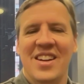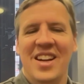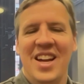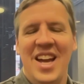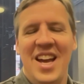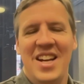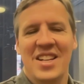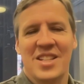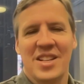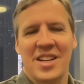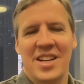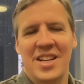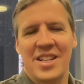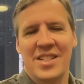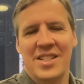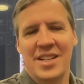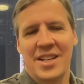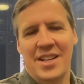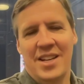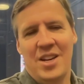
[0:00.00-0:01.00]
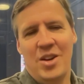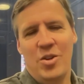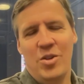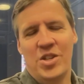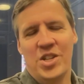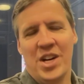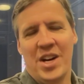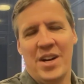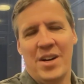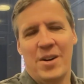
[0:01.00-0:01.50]
Yeah, it's it's a huge
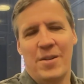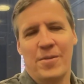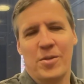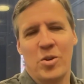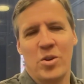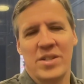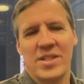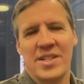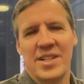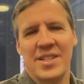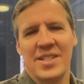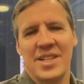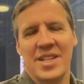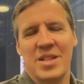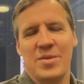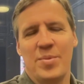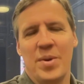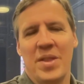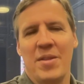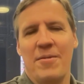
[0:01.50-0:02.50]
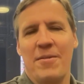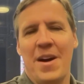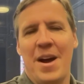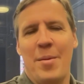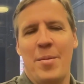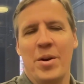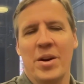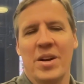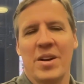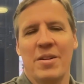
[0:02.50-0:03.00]
honor. Of course, Disney's been the
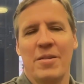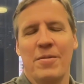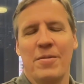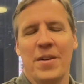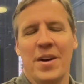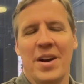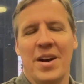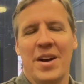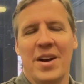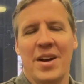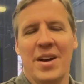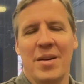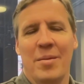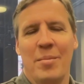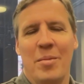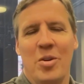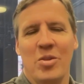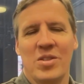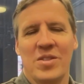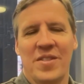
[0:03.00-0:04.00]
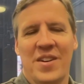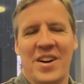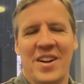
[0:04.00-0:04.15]
fabric of uh, most of our